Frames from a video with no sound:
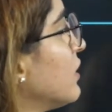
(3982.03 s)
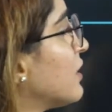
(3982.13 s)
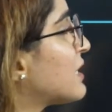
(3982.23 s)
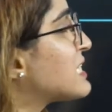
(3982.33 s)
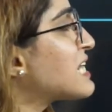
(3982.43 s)

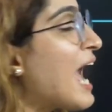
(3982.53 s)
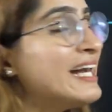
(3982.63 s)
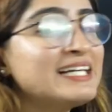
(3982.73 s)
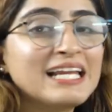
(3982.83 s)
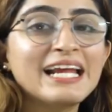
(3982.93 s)

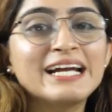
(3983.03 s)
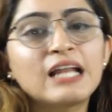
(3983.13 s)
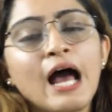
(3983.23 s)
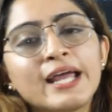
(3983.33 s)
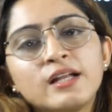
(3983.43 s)
nitrate
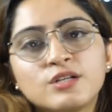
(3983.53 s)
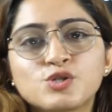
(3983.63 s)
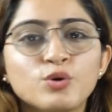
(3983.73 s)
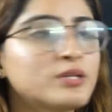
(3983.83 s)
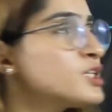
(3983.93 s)
ion. So
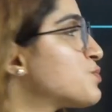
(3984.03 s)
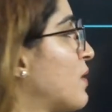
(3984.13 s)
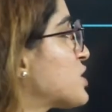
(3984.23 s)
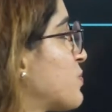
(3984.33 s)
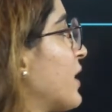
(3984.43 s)
this
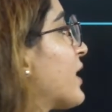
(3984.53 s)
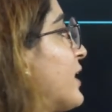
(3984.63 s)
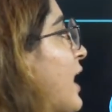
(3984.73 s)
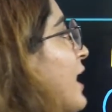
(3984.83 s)
must be a cation.